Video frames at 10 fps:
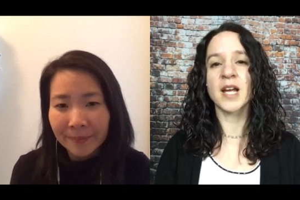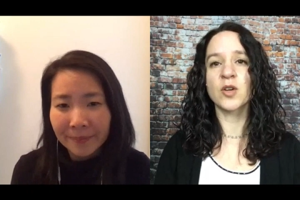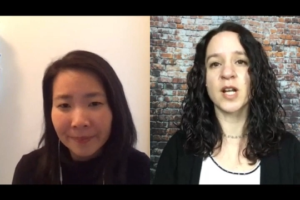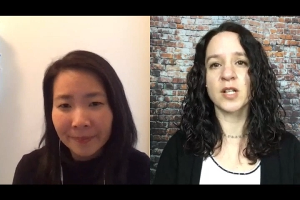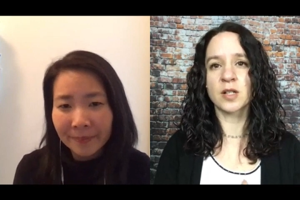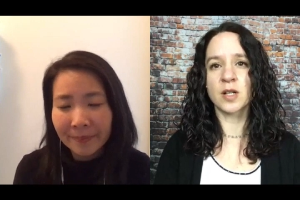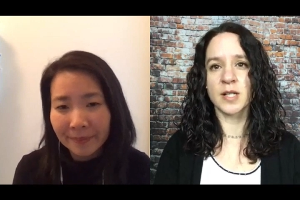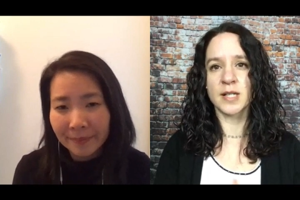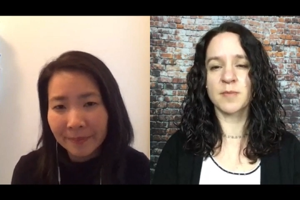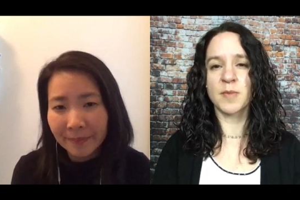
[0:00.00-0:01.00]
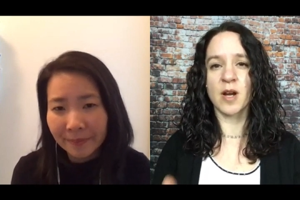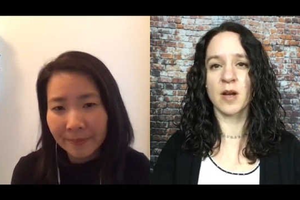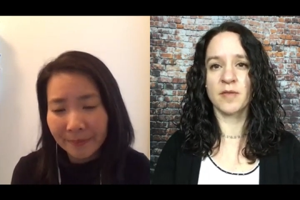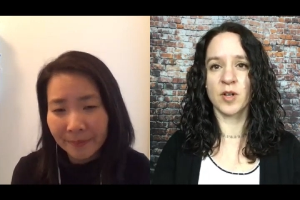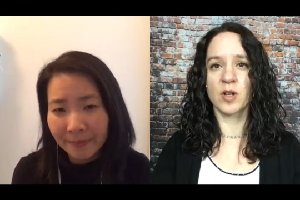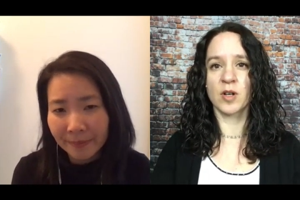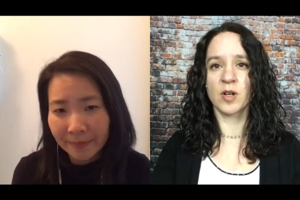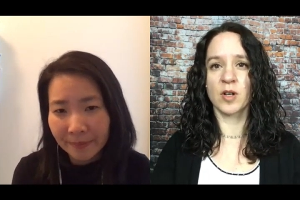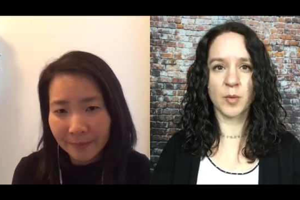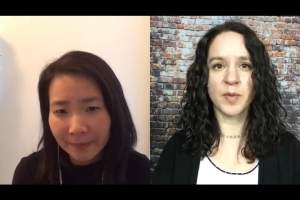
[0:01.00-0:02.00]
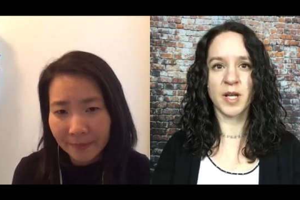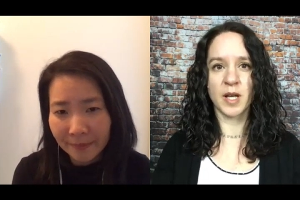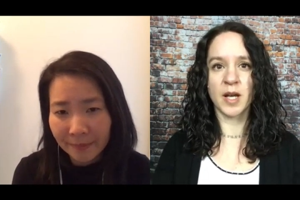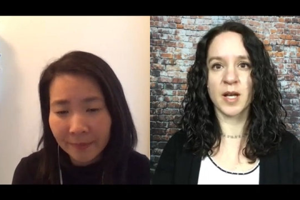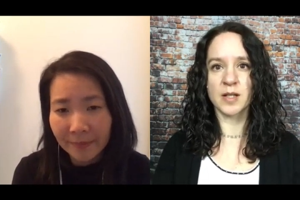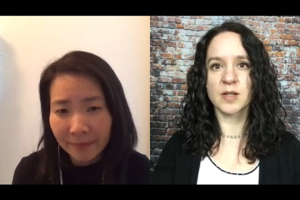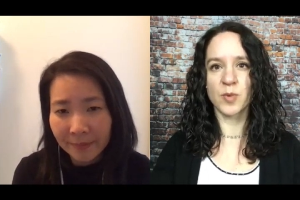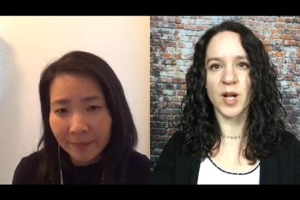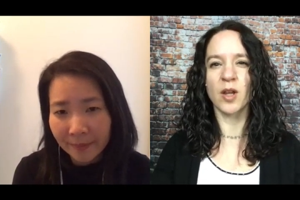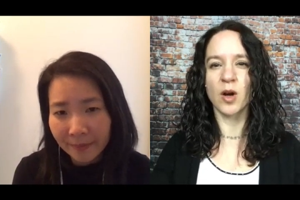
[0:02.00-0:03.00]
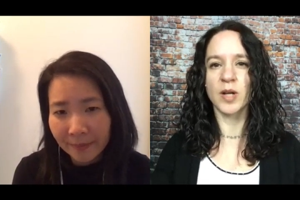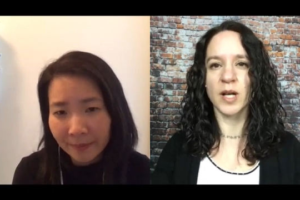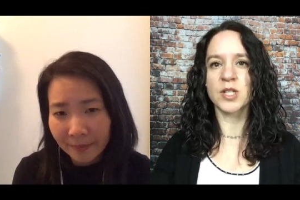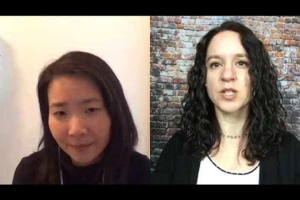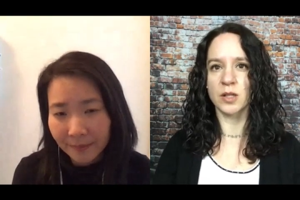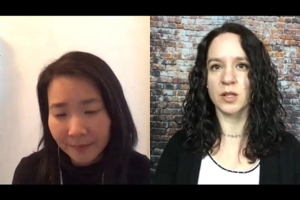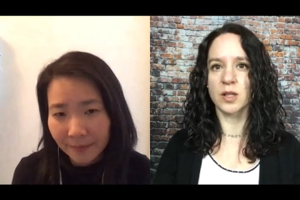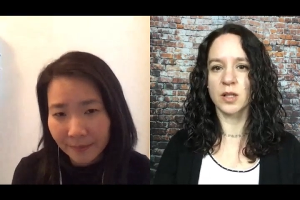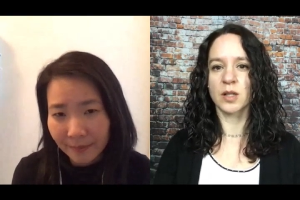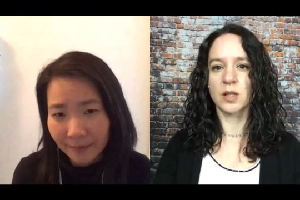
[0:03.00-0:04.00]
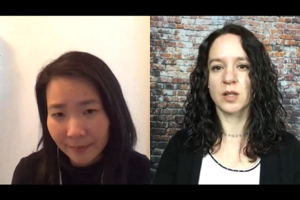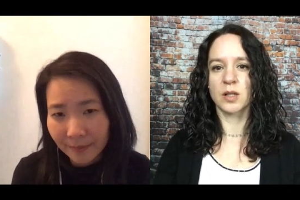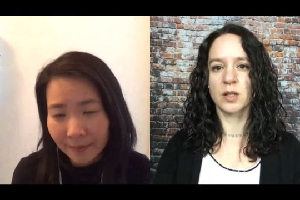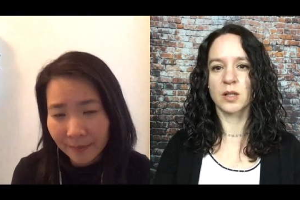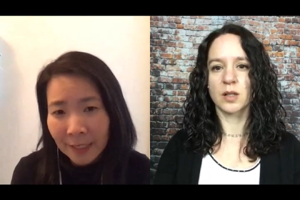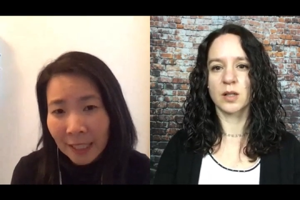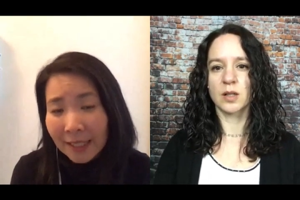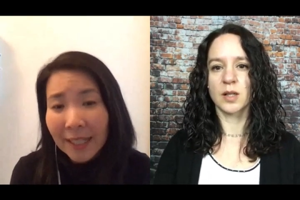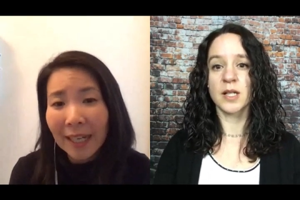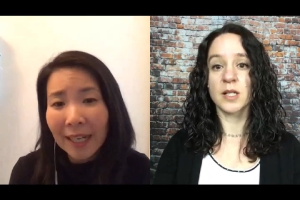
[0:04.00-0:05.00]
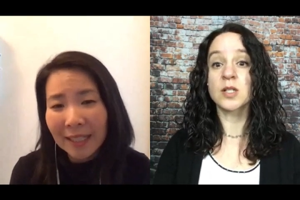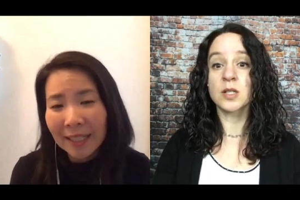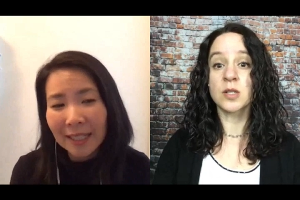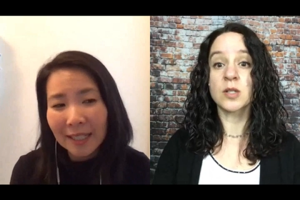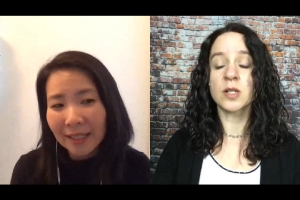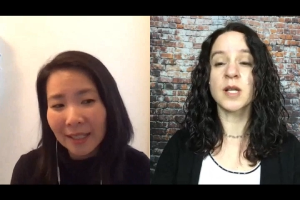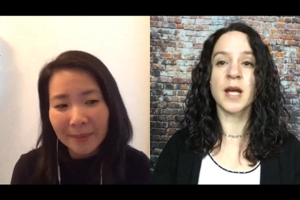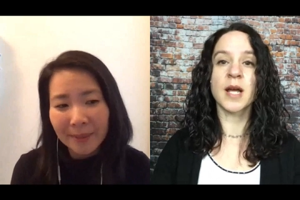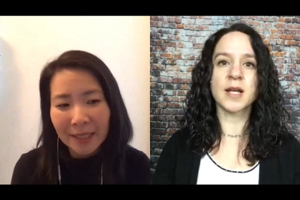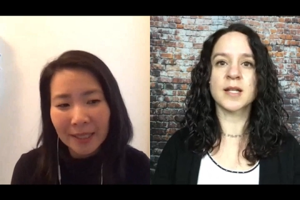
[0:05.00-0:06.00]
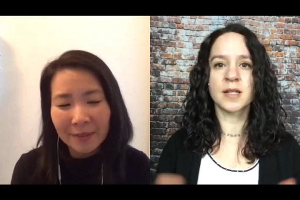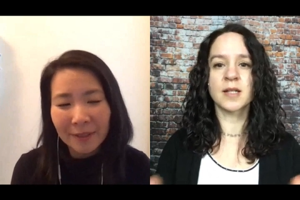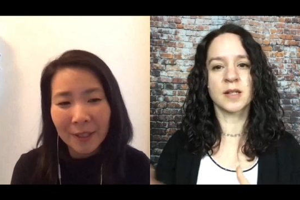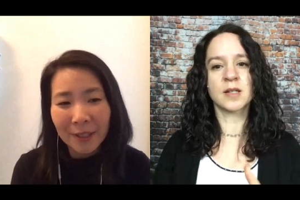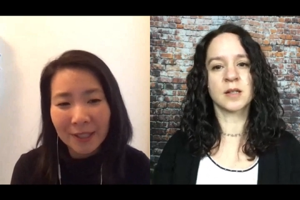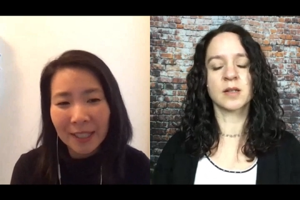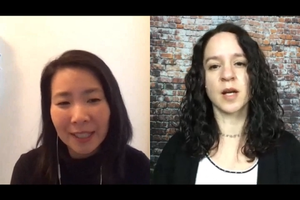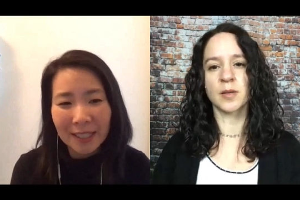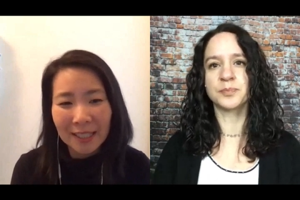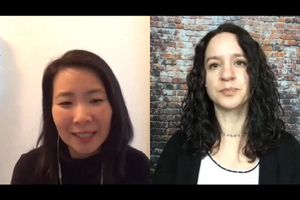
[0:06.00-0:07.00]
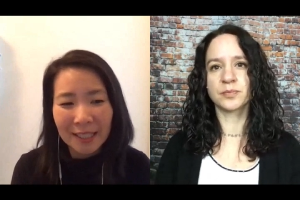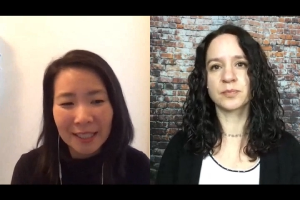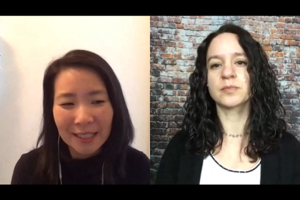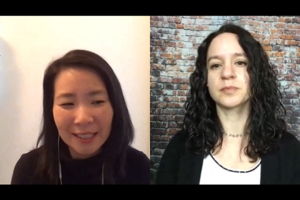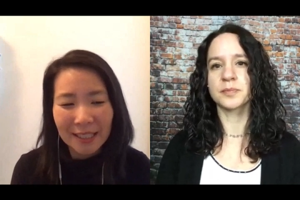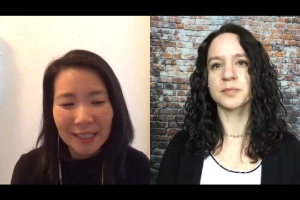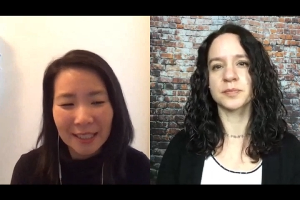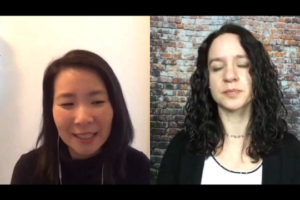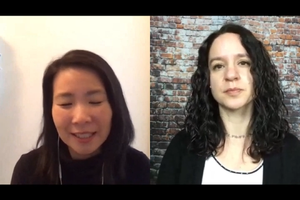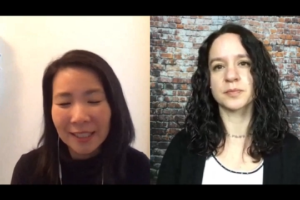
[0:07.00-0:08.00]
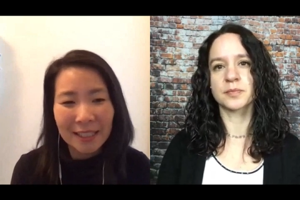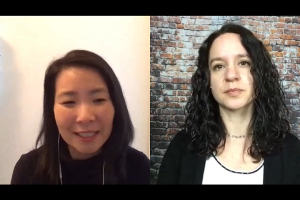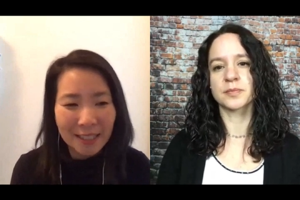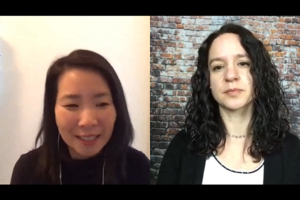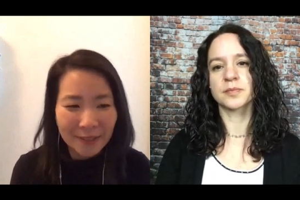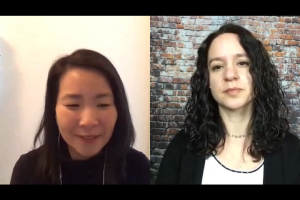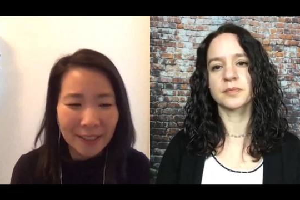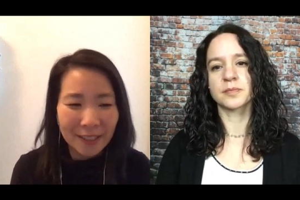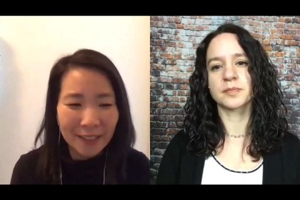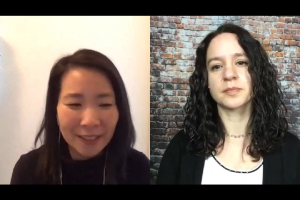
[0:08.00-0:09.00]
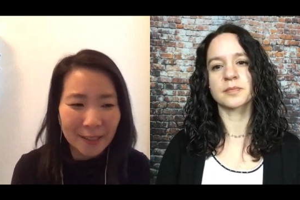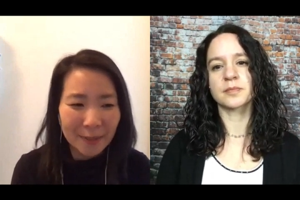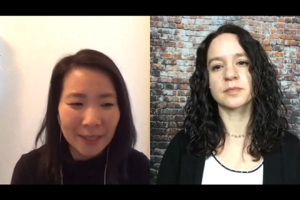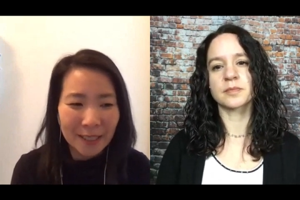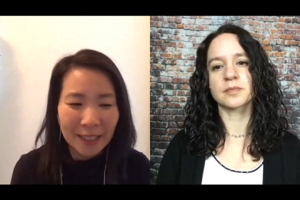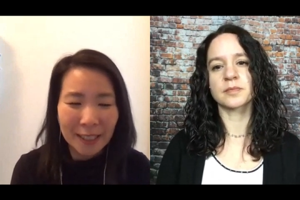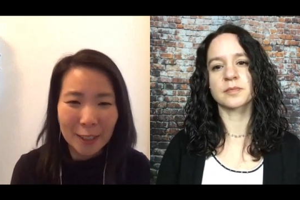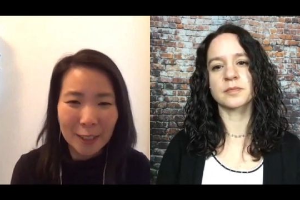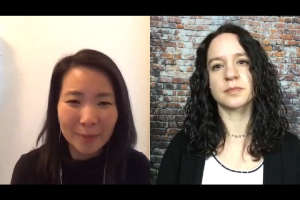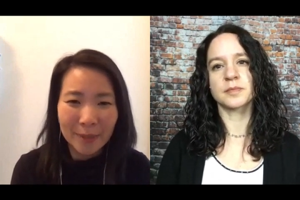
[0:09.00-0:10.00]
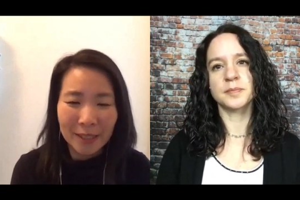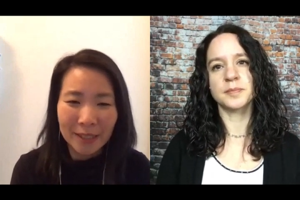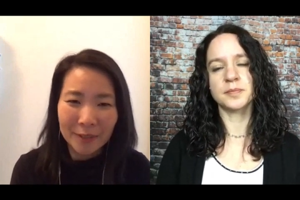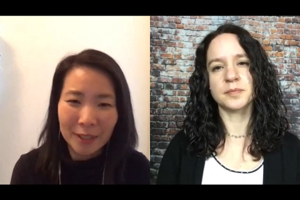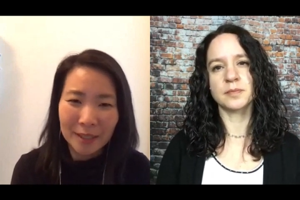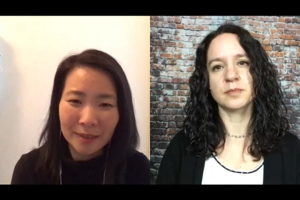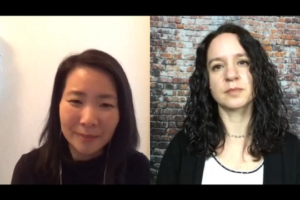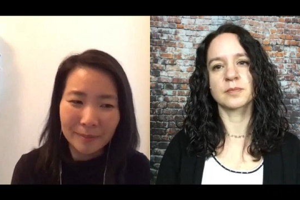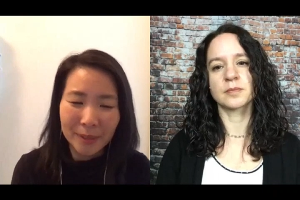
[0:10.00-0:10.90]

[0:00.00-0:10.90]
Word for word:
Speaker 1: And I know that cognitive behavioral therapy is well known, like to.
Speaker 2: Yeah, they. I mean,
Speaker 1: I've heard that it
Speaker 2: it, it is just as effective as medication, but you have